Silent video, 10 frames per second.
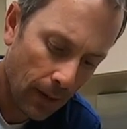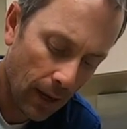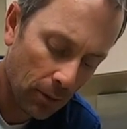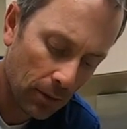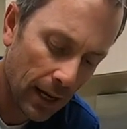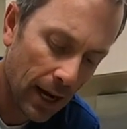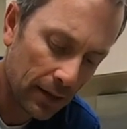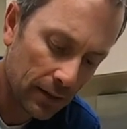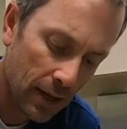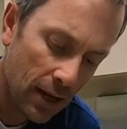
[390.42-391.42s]
And
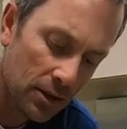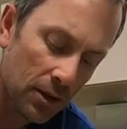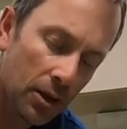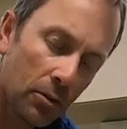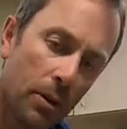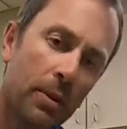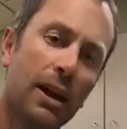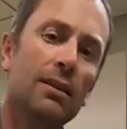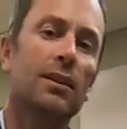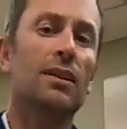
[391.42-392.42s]
relax. So you can
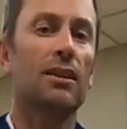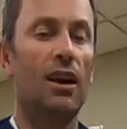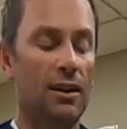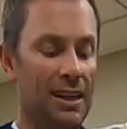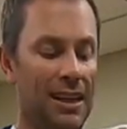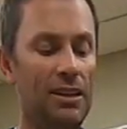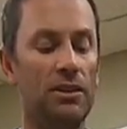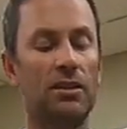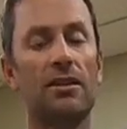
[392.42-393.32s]
repeat this on each